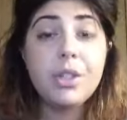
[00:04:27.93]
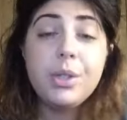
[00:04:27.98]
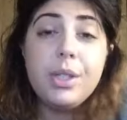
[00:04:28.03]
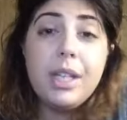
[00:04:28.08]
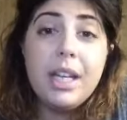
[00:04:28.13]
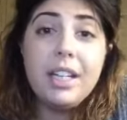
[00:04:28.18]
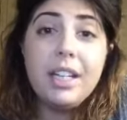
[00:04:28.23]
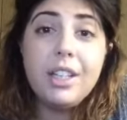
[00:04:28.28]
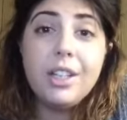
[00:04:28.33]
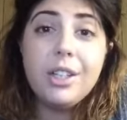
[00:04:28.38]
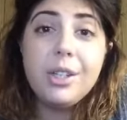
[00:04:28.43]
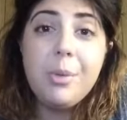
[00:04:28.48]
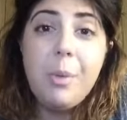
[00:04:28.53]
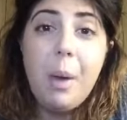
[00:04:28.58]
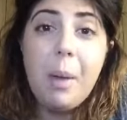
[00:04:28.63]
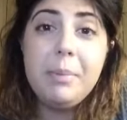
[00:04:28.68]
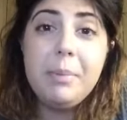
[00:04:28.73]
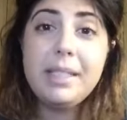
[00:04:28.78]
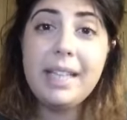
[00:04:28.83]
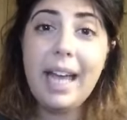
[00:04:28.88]
So take a look at the
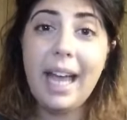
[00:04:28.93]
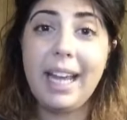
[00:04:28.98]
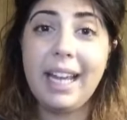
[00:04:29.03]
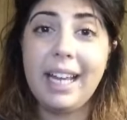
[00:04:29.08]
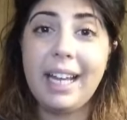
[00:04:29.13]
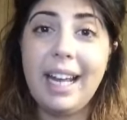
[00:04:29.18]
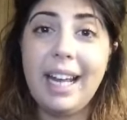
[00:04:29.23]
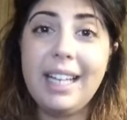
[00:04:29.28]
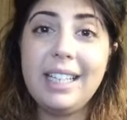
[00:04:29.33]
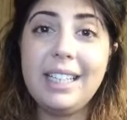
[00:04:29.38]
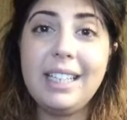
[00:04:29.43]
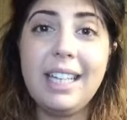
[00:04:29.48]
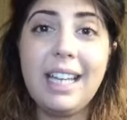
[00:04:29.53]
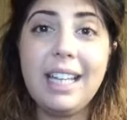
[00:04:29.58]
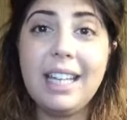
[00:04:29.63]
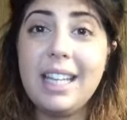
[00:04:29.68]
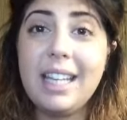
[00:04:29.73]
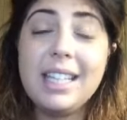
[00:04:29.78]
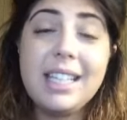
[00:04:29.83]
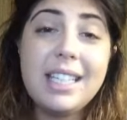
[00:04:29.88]
website
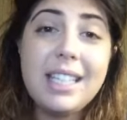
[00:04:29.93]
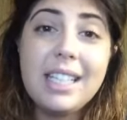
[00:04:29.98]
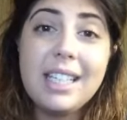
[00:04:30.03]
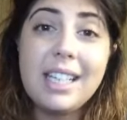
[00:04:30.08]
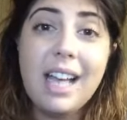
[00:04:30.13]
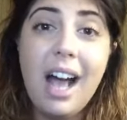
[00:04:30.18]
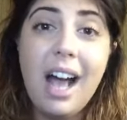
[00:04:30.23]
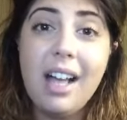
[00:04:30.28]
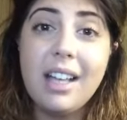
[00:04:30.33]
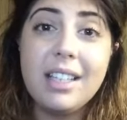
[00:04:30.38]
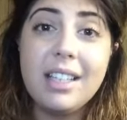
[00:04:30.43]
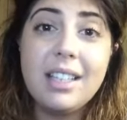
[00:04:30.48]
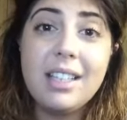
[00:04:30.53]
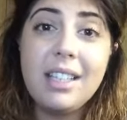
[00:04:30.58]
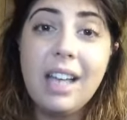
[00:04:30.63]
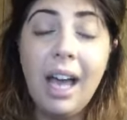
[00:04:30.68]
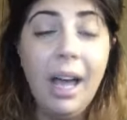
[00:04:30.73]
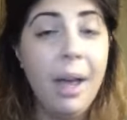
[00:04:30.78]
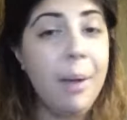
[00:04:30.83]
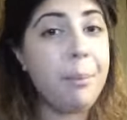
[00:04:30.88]
and let's discuss.
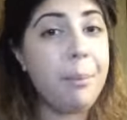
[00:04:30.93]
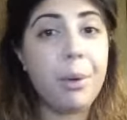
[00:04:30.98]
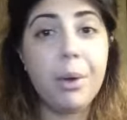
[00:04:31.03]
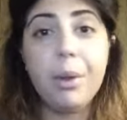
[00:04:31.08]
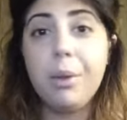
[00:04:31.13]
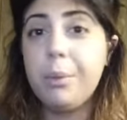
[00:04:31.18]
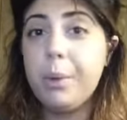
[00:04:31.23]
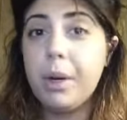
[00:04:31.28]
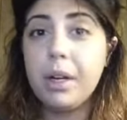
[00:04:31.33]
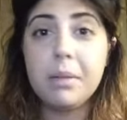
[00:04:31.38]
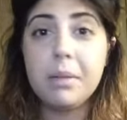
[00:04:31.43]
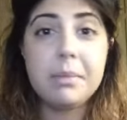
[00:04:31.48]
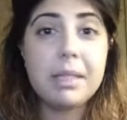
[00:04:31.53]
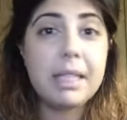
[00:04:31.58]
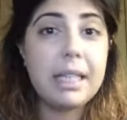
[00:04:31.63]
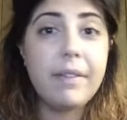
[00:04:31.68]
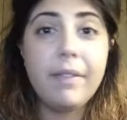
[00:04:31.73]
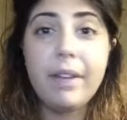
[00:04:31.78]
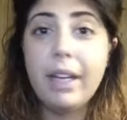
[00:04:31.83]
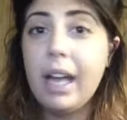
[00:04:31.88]
More than welcome to
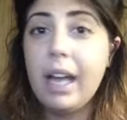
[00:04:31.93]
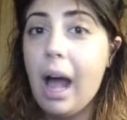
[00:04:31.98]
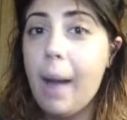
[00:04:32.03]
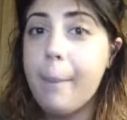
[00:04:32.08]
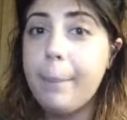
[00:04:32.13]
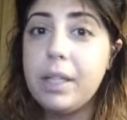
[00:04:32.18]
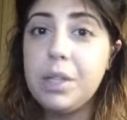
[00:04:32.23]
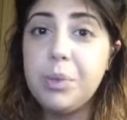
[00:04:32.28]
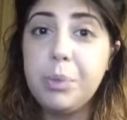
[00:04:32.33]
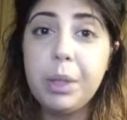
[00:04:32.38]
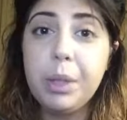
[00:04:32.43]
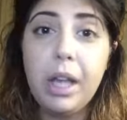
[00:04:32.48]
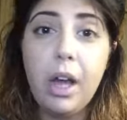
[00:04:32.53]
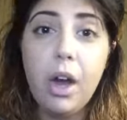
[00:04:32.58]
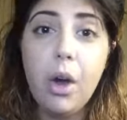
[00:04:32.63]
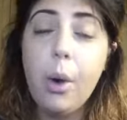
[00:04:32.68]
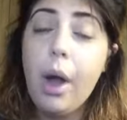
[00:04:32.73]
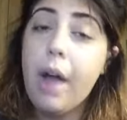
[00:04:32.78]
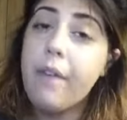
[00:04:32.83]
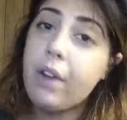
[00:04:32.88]
leave any comments
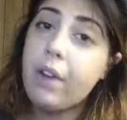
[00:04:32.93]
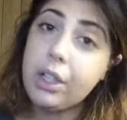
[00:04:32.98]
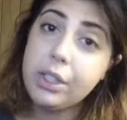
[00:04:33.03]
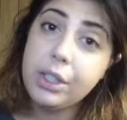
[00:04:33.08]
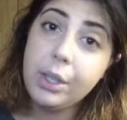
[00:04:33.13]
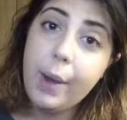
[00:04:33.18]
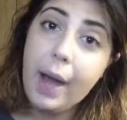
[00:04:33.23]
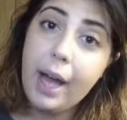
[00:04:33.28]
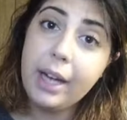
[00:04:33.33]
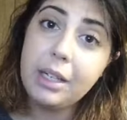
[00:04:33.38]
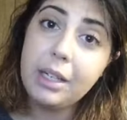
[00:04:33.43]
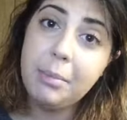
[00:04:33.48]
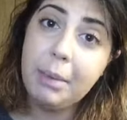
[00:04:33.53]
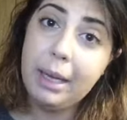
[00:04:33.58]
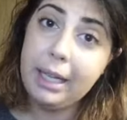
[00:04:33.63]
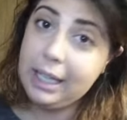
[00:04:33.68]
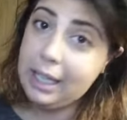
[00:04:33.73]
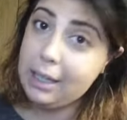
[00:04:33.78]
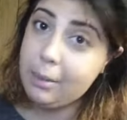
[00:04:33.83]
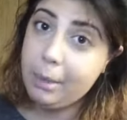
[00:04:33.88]
below. I've also added
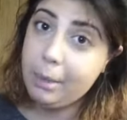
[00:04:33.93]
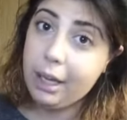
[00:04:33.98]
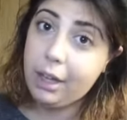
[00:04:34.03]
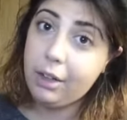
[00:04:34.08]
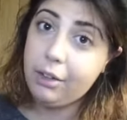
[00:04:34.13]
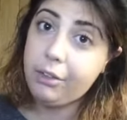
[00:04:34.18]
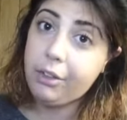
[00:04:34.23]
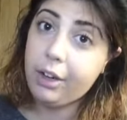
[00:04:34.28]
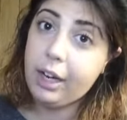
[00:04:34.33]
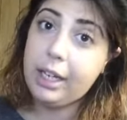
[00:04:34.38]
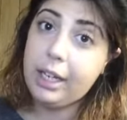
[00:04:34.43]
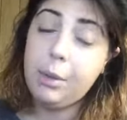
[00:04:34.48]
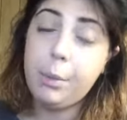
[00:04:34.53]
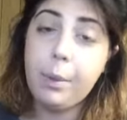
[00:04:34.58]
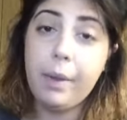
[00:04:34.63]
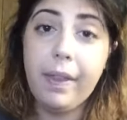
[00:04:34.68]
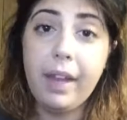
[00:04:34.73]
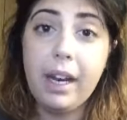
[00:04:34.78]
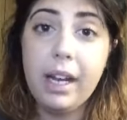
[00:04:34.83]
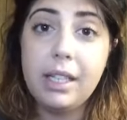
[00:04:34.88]
my email for
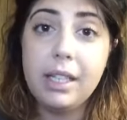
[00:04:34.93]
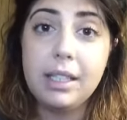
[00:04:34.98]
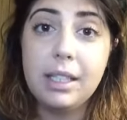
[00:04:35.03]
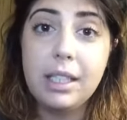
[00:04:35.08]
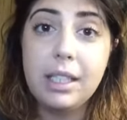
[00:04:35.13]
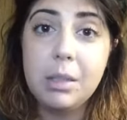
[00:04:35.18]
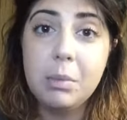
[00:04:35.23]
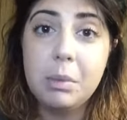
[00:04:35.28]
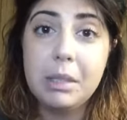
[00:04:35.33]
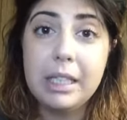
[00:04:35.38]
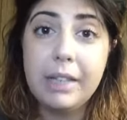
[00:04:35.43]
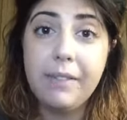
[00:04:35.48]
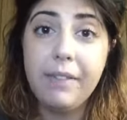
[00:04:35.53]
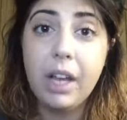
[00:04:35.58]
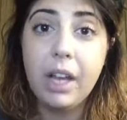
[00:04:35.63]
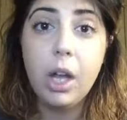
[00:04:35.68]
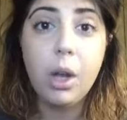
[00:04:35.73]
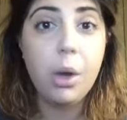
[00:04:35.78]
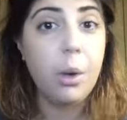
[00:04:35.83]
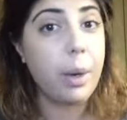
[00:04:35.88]
anyone that has any
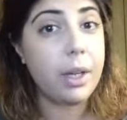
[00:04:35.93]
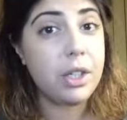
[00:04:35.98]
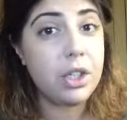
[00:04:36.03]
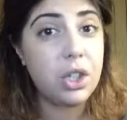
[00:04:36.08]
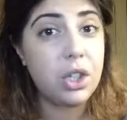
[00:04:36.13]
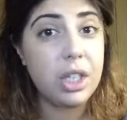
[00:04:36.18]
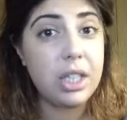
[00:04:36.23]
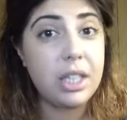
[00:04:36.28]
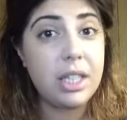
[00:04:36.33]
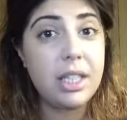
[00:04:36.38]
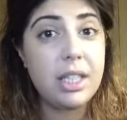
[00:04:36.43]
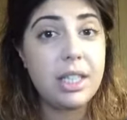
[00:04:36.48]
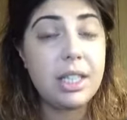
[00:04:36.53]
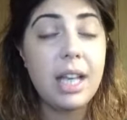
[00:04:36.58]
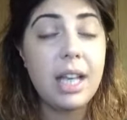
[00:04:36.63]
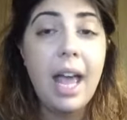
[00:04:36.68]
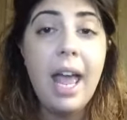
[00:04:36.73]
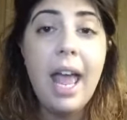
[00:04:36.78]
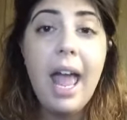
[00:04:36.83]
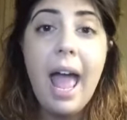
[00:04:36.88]
specific questions.
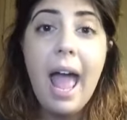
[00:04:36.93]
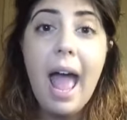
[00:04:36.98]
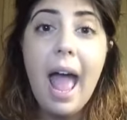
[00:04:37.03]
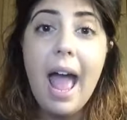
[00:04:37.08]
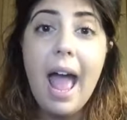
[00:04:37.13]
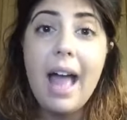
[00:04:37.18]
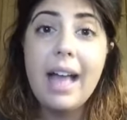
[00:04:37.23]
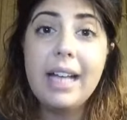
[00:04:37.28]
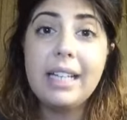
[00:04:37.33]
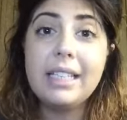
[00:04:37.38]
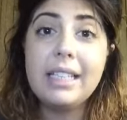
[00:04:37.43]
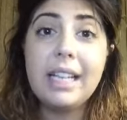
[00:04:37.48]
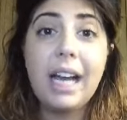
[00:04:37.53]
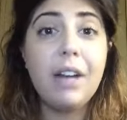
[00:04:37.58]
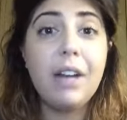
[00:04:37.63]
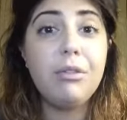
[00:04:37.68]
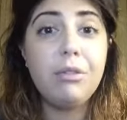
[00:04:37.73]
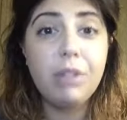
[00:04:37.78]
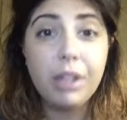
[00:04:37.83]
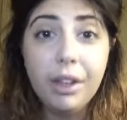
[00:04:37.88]
And I
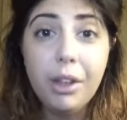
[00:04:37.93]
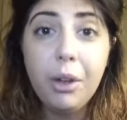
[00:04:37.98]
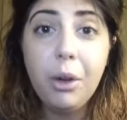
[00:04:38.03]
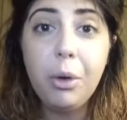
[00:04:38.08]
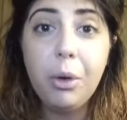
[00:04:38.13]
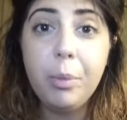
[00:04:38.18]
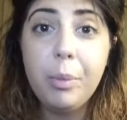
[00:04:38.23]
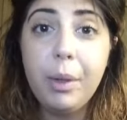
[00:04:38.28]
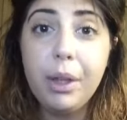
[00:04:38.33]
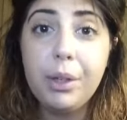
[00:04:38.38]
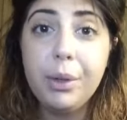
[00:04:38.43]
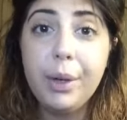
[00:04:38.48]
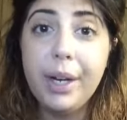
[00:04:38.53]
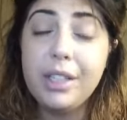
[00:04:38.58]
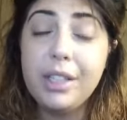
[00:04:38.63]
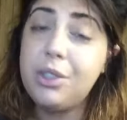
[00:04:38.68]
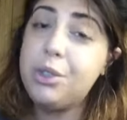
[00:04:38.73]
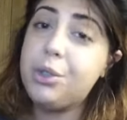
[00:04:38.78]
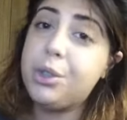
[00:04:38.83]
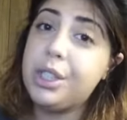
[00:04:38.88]
really hope that you
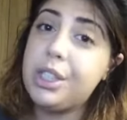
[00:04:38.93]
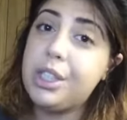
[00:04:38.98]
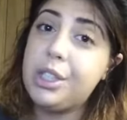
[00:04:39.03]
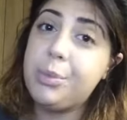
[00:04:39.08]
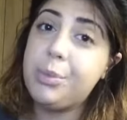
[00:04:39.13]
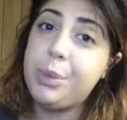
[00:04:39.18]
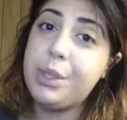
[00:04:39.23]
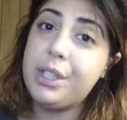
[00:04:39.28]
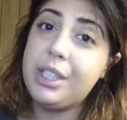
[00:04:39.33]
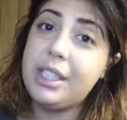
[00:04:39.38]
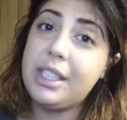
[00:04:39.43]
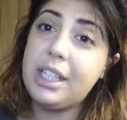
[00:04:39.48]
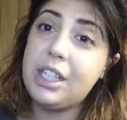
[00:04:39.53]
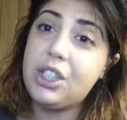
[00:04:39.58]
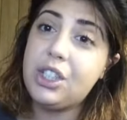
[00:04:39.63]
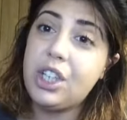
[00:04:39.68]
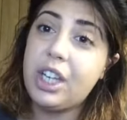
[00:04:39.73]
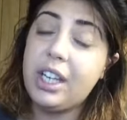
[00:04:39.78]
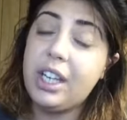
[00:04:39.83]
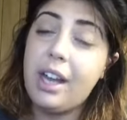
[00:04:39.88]
guys enjoyed this
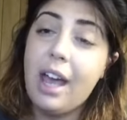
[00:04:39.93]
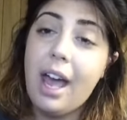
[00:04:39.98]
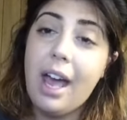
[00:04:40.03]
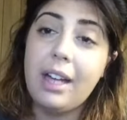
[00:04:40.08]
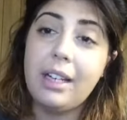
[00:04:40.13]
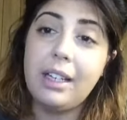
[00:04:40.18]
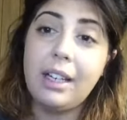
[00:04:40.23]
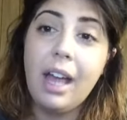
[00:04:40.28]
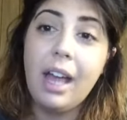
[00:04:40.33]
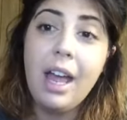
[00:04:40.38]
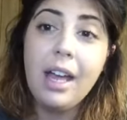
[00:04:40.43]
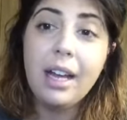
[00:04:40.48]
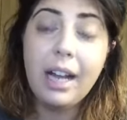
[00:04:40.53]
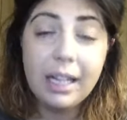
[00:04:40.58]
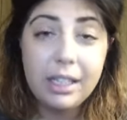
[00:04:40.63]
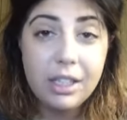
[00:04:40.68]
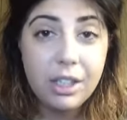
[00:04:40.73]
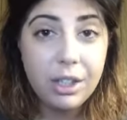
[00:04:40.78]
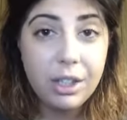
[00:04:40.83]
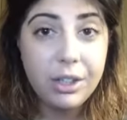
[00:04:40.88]
presentation and
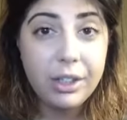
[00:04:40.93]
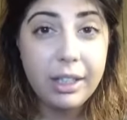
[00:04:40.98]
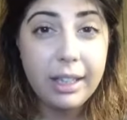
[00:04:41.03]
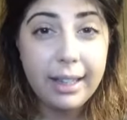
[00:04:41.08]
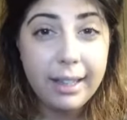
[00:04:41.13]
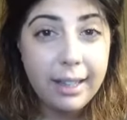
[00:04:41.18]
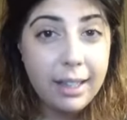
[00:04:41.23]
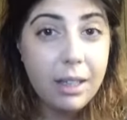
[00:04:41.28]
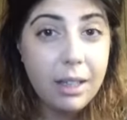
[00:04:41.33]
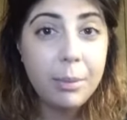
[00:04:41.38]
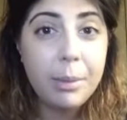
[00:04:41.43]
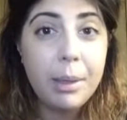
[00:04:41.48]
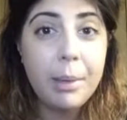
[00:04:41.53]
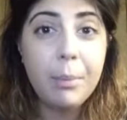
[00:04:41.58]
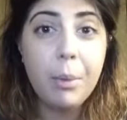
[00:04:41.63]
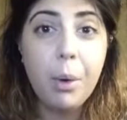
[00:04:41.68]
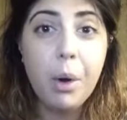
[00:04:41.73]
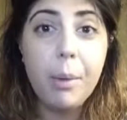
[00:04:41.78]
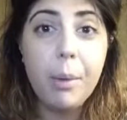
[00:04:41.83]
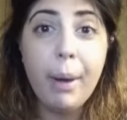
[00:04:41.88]
got to learn a little bit
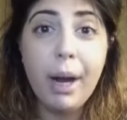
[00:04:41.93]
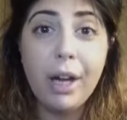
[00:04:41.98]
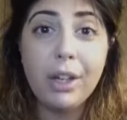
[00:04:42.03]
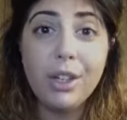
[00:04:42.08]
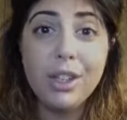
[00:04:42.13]
more about